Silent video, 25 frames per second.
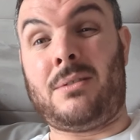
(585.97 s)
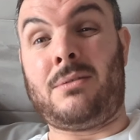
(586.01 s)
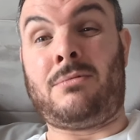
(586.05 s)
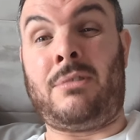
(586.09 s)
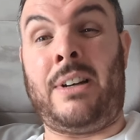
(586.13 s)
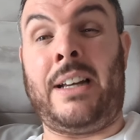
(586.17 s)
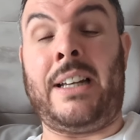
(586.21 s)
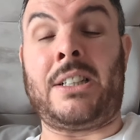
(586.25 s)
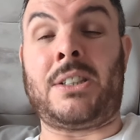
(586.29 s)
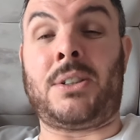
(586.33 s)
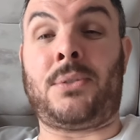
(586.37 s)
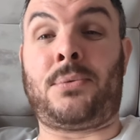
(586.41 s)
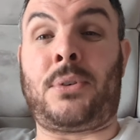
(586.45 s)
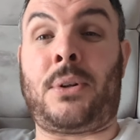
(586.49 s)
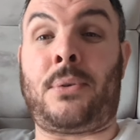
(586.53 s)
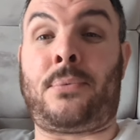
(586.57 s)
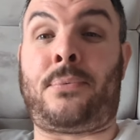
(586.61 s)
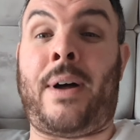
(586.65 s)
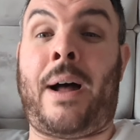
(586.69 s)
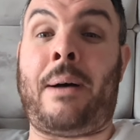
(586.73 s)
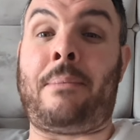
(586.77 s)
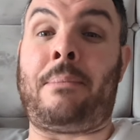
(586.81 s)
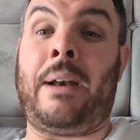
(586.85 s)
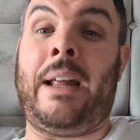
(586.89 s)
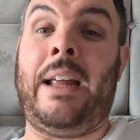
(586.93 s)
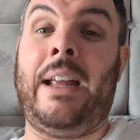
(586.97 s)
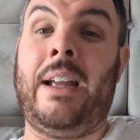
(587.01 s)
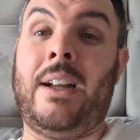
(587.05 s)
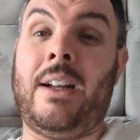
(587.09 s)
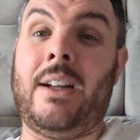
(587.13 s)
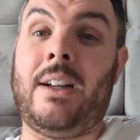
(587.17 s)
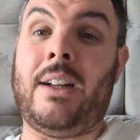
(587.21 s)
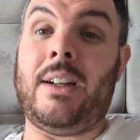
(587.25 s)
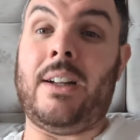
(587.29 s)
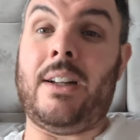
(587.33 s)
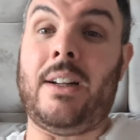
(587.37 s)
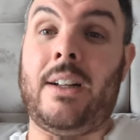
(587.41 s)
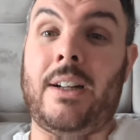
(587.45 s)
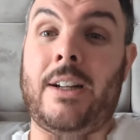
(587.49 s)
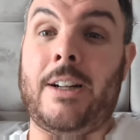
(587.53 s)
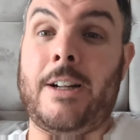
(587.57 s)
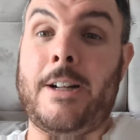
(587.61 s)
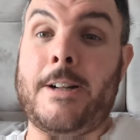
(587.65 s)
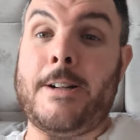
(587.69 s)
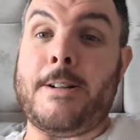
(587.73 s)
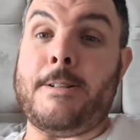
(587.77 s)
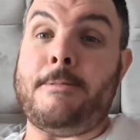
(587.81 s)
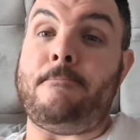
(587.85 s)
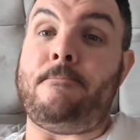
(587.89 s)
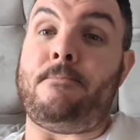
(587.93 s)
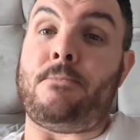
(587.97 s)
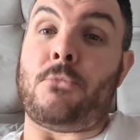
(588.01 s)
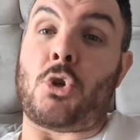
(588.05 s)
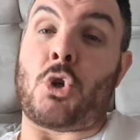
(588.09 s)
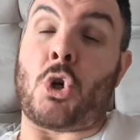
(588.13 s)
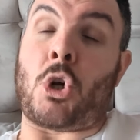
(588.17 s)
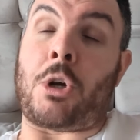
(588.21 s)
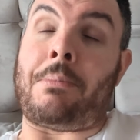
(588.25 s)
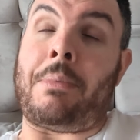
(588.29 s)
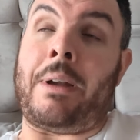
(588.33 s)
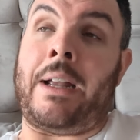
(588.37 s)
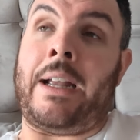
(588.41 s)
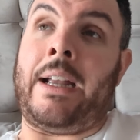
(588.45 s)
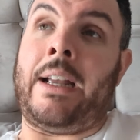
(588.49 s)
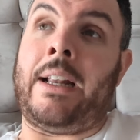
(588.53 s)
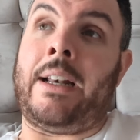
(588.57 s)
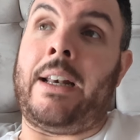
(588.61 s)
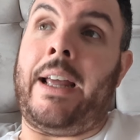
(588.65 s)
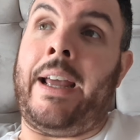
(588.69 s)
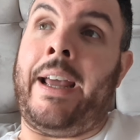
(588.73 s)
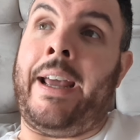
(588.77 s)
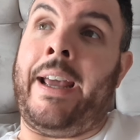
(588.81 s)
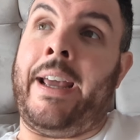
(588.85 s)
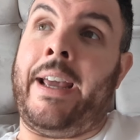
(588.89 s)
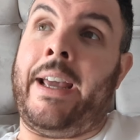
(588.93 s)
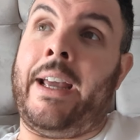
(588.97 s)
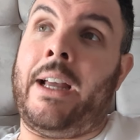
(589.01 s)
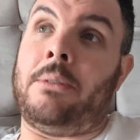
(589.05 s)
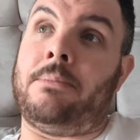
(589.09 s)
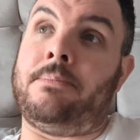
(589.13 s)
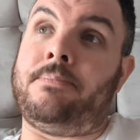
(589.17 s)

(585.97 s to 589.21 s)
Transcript: reasons for the family. Do you know what I mean?